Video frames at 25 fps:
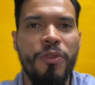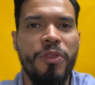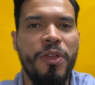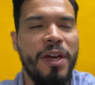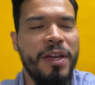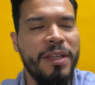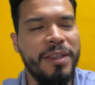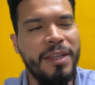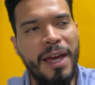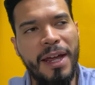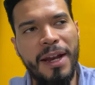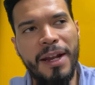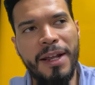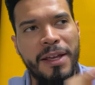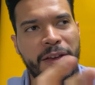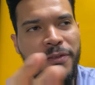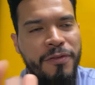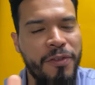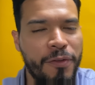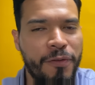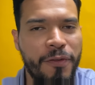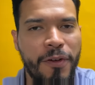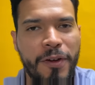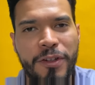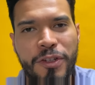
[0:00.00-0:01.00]
thing that if
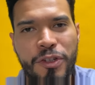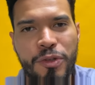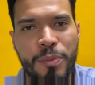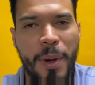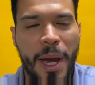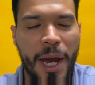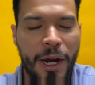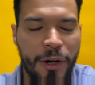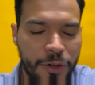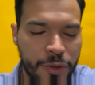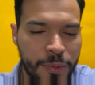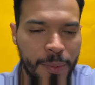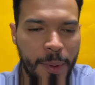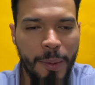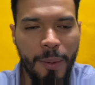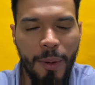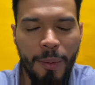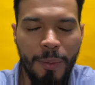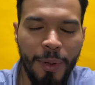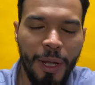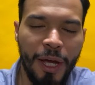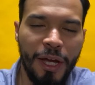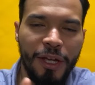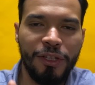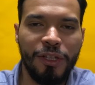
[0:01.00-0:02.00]
you fit your macros, blah
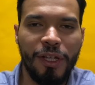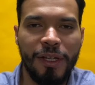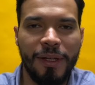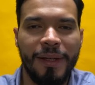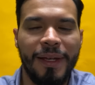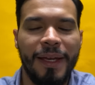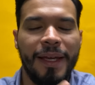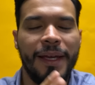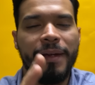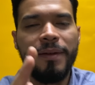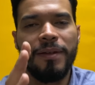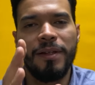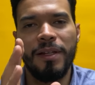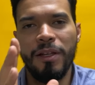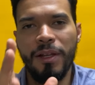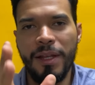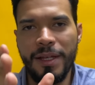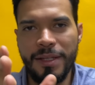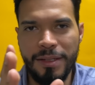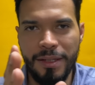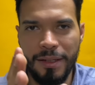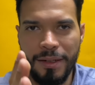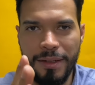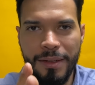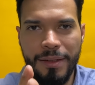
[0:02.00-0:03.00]
blah blah.
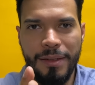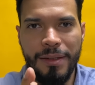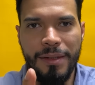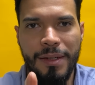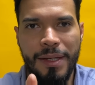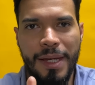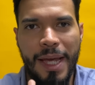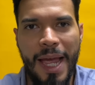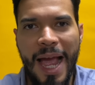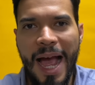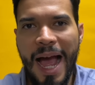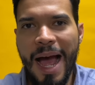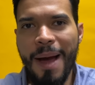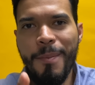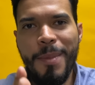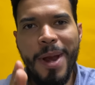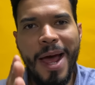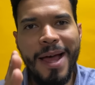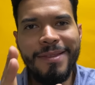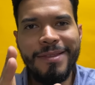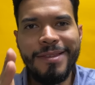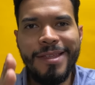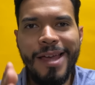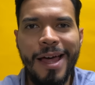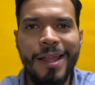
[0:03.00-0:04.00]
Listen, I'm
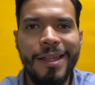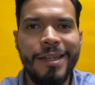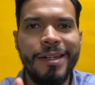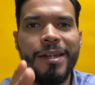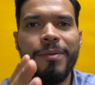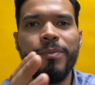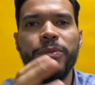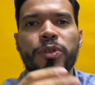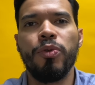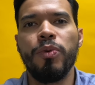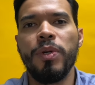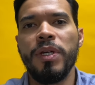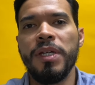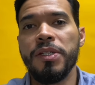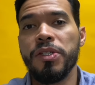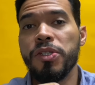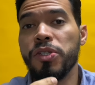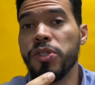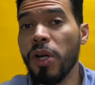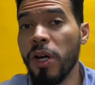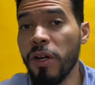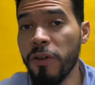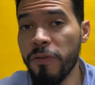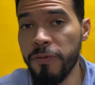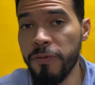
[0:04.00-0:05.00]
not telling them to eat junk